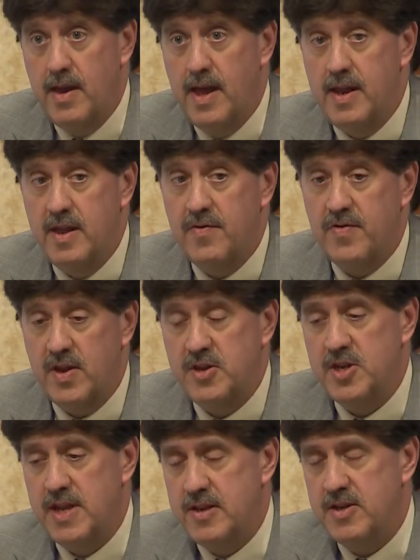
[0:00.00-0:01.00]
And if
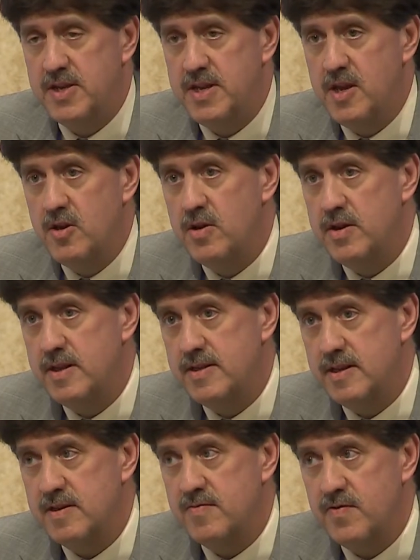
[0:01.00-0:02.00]
such an entity could
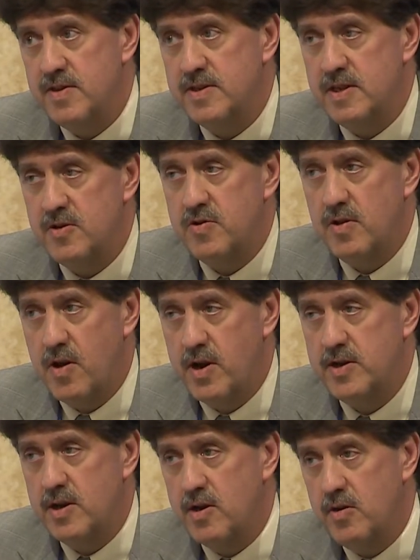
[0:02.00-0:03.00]
exist for the Central
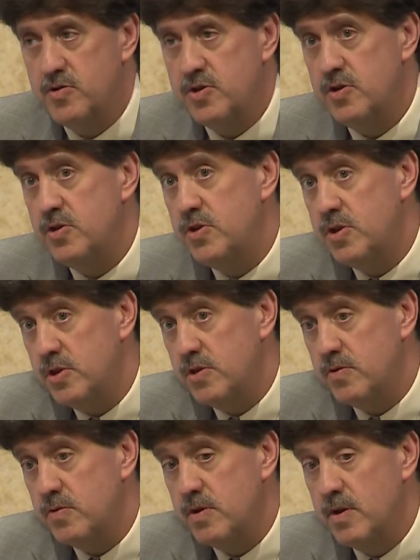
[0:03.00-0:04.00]
Arctic Ocean
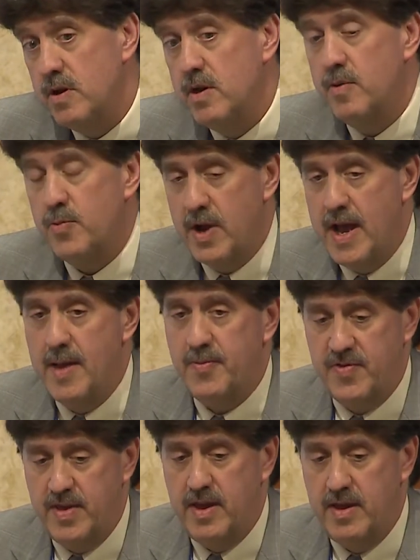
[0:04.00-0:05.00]
too,
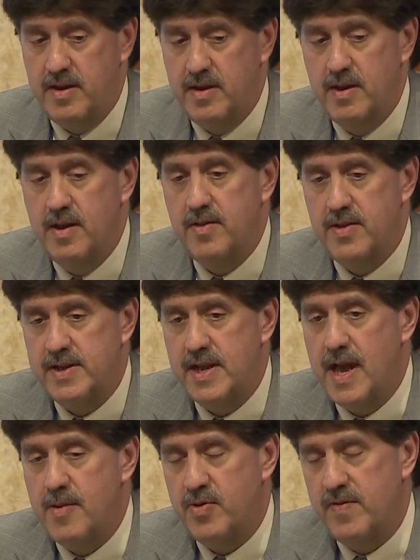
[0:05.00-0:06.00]
perhaps then the
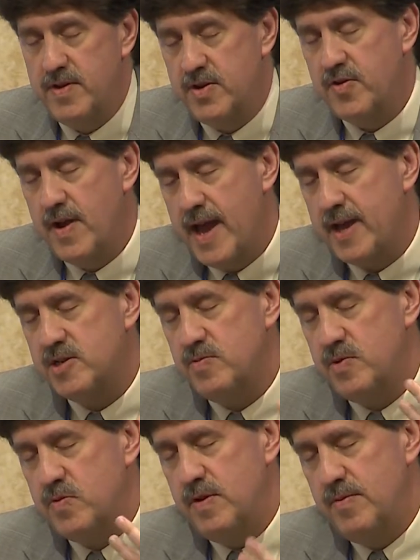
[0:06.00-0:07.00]
type of
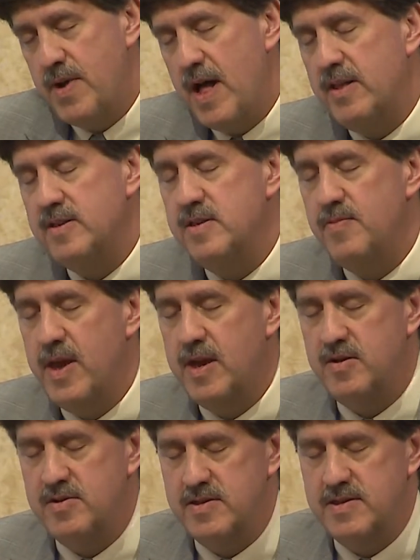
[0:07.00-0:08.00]
interaction between
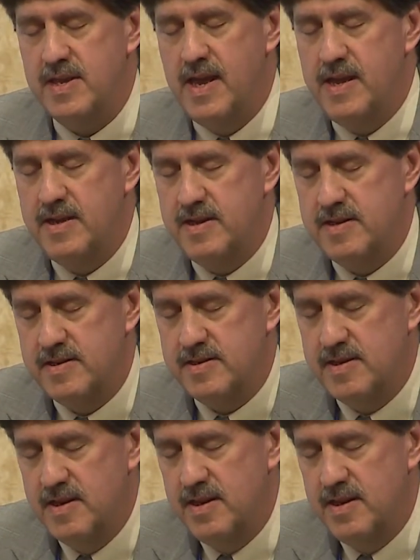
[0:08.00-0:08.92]
policymakers and scientists